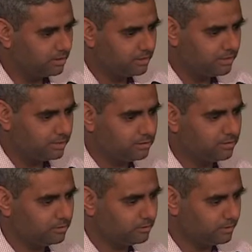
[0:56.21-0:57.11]
Right.
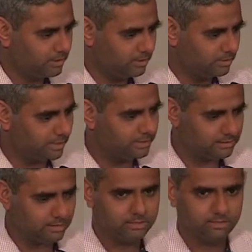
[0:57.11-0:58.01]
So
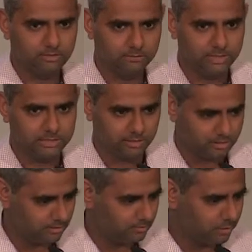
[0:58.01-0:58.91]
that's the
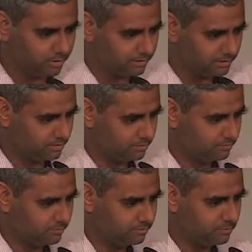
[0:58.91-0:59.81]
basic motivation
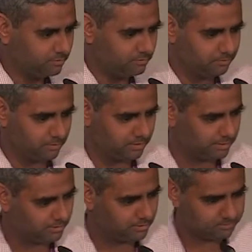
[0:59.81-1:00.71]
of the
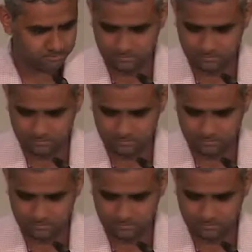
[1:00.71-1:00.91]
project. Right?